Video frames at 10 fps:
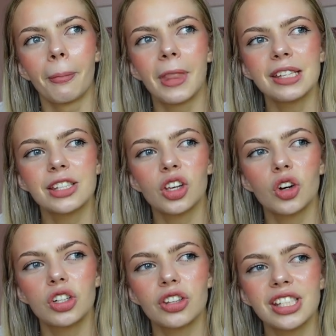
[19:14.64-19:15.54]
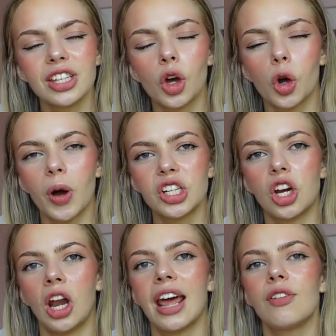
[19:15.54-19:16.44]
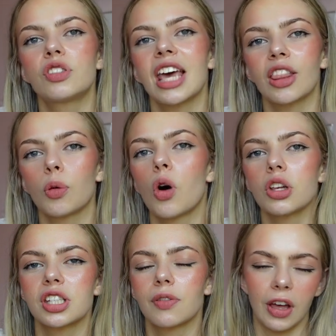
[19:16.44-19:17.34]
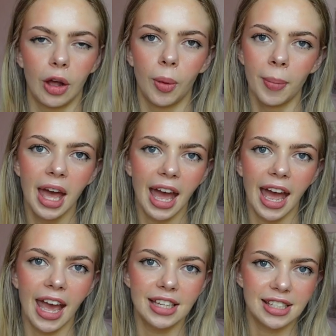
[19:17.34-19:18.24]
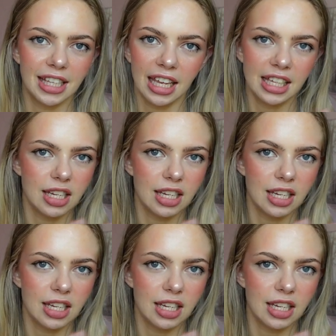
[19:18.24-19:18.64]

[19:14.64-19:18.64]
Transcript: This is a good question. If Taylor was to film a CD,